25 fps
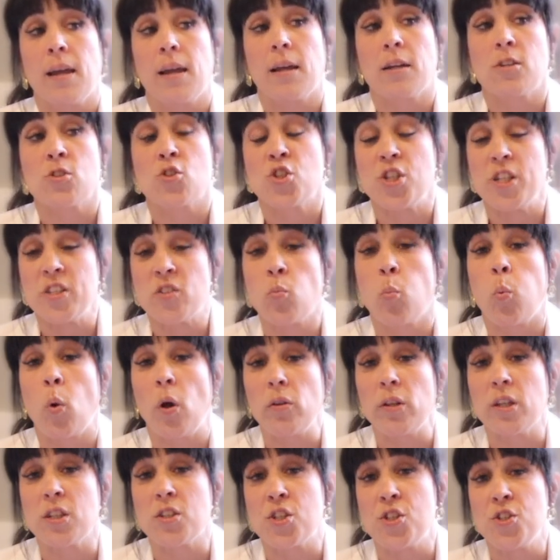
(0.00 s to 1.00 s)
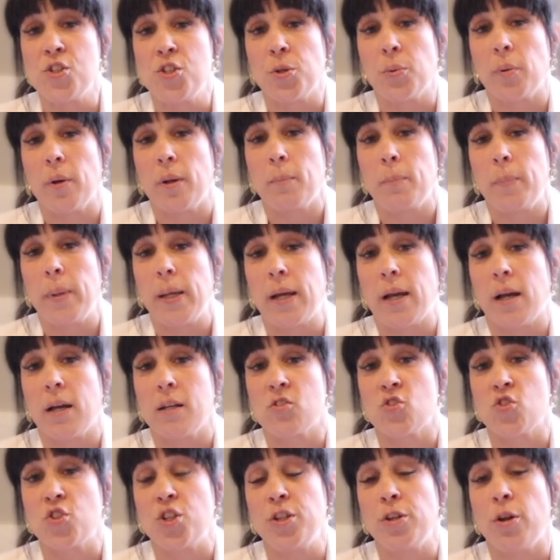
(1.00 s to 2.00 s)
She's willing to do it
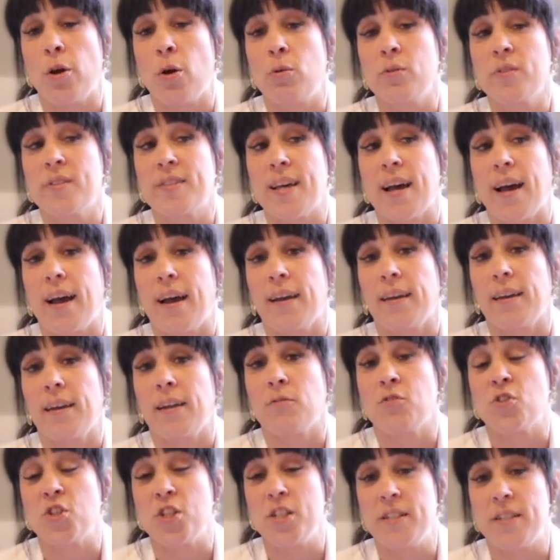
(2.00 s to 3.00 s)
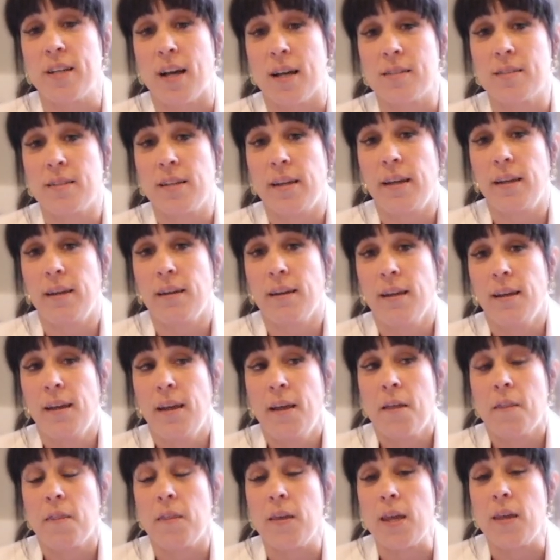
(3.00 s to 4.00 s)
because she knows that if she does it,
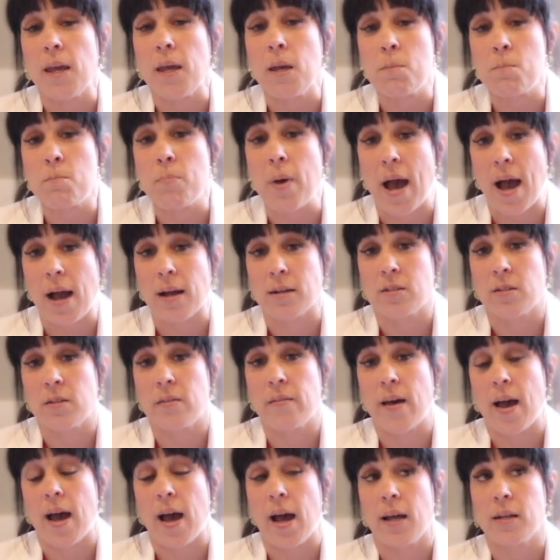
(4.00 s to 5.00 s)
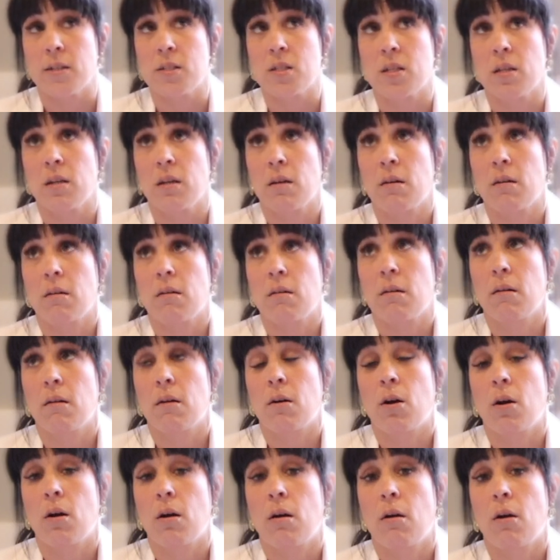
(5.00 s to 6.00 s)
the impact that
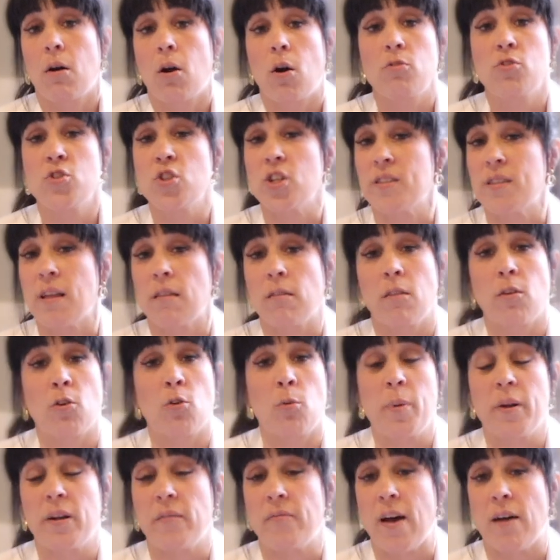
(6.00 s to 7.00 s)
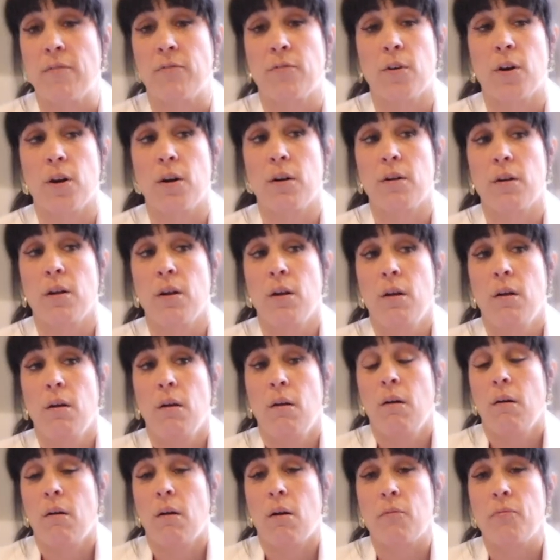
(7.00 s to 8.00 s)
just that little bit of effort
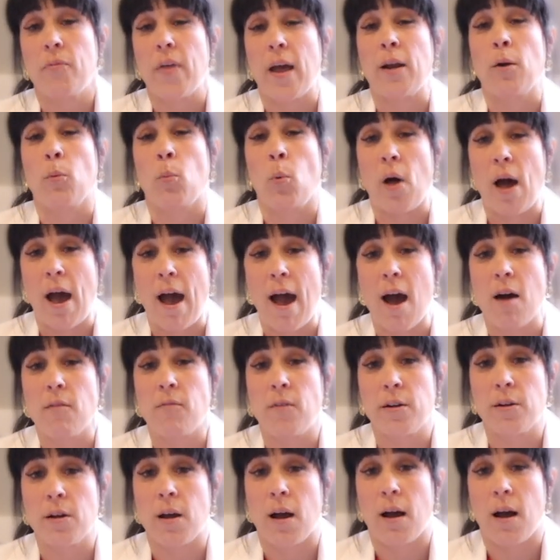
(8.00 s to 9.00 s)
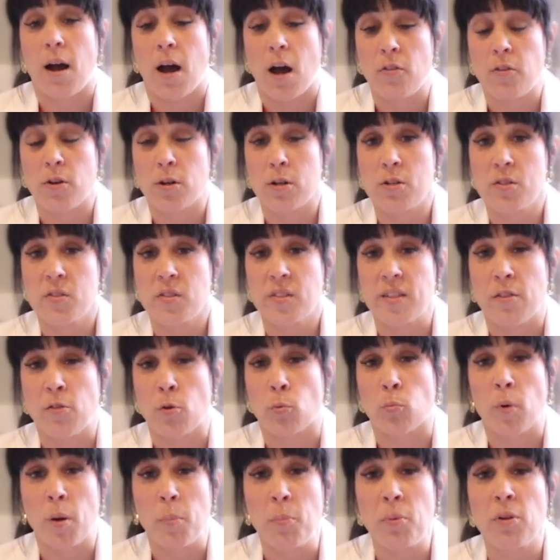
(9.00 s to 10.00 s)
that it will have on others and the
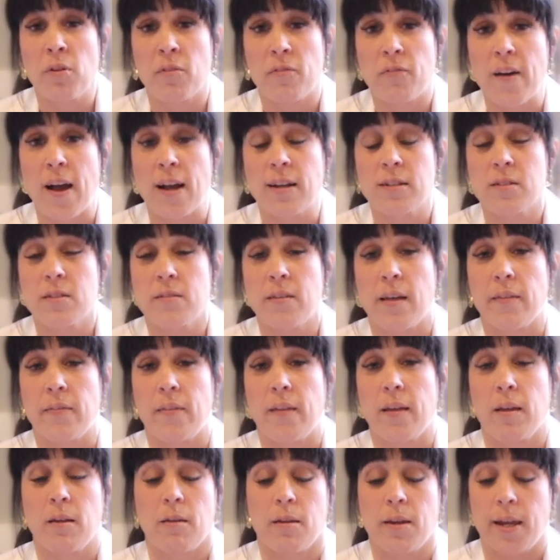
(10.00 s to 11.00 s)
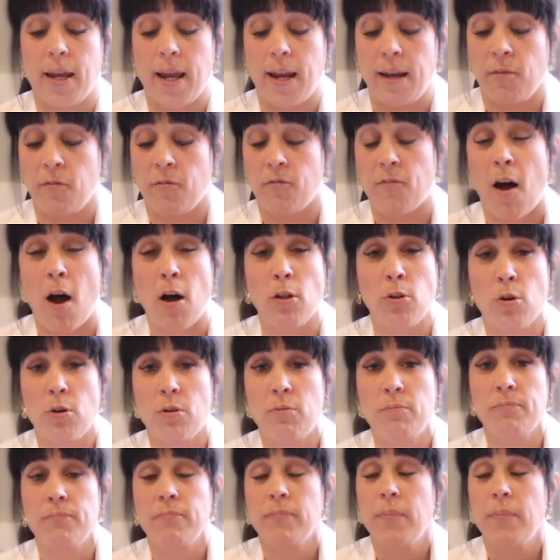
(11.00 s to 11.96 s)
ripple effect that can follow,